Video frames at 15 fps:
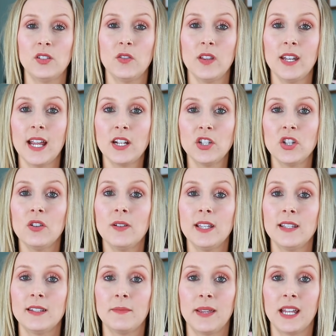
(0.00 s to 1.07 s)
So the next show
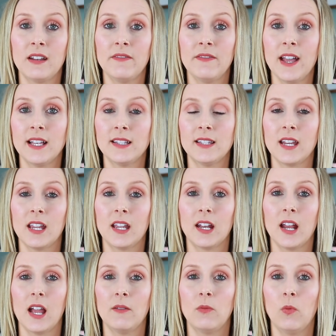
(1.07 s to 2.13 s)
is Manifest and
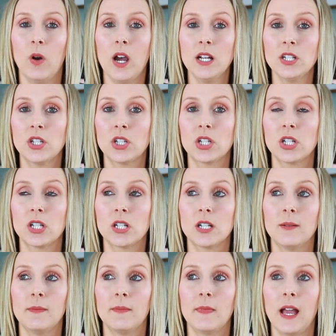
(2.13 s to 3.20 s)
I've watched
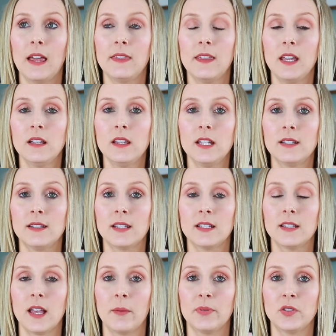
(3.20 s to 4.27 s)
I think like
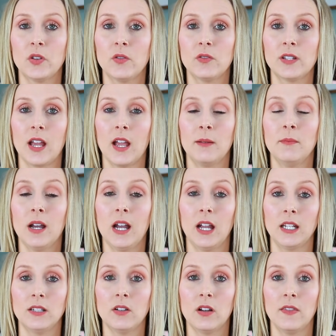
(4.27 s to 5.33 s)
six episodes I'm
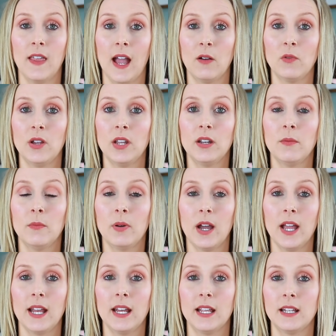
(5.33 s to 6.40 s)
behind on that one,
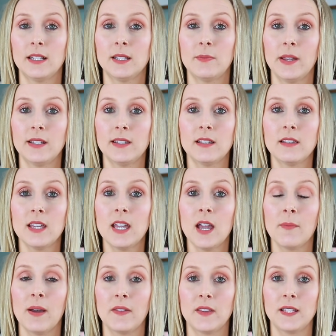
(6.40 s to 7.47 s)
but it's basically
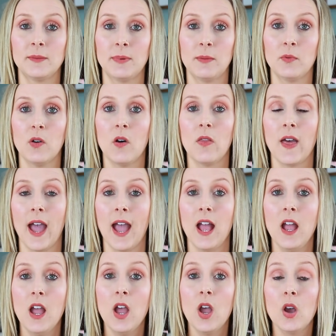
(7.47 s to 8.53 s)
about these people that
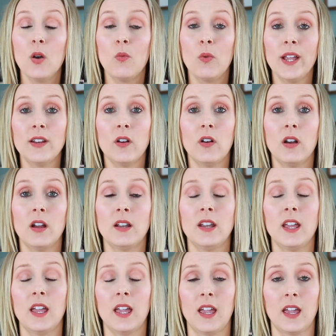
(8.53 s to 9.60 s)
went on
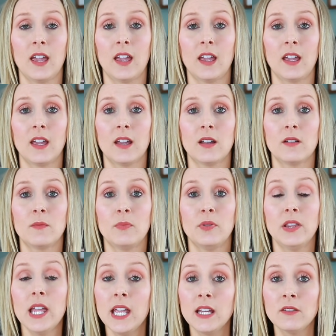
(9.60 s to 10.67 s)
a
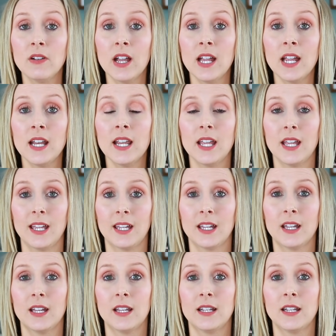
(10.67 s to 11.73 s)
plane ride
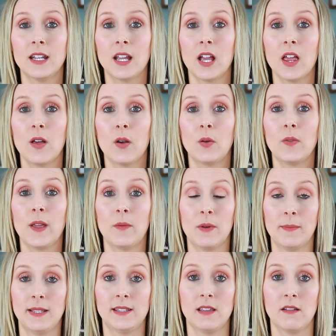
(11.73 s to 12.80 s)
and they
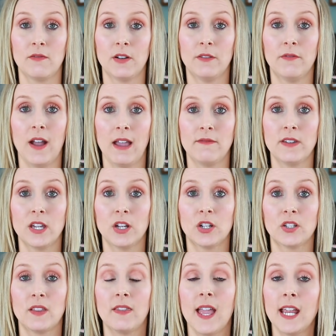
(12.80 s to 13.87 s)
went missing for five
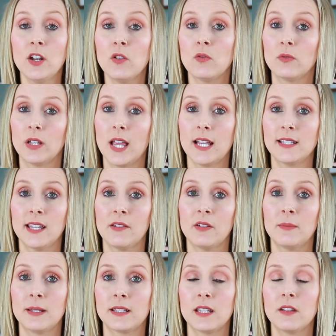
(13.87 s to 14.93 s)
years. They don't realize they
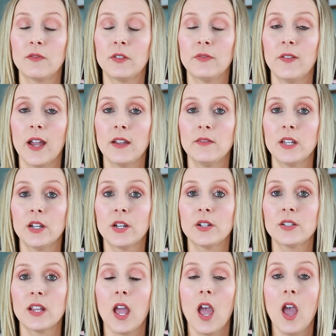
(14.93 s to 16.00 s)
were missing for five
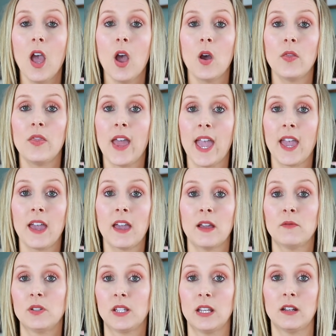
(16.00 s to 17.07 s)
years. They
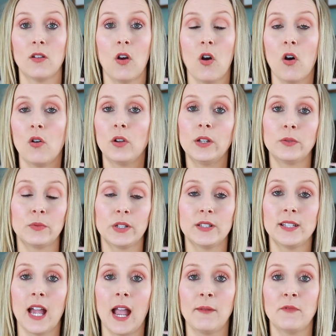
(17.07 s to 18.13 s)
it was in all in real
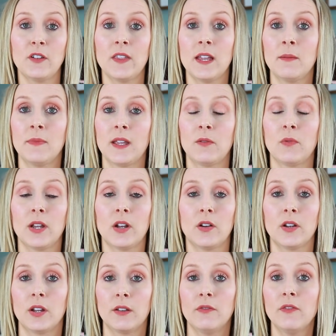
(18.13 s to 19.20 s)
time for them. They went
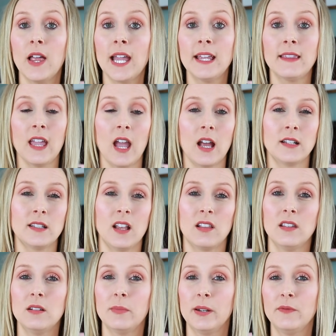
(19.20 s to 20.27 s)
on a flight. They had a
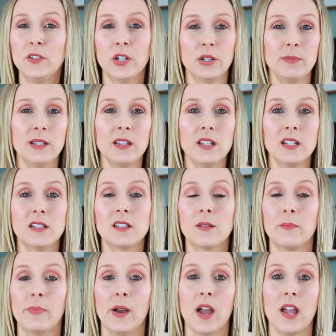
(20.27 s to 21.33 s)
little bit of turbulence,
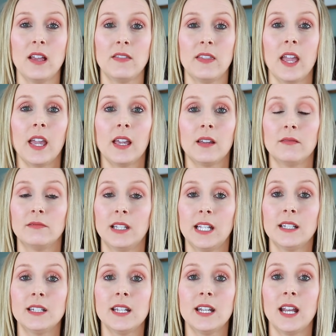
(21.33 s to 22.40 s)
but they
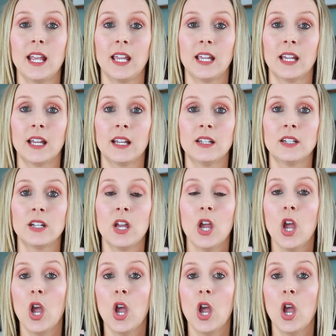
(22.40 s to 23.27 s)
landed and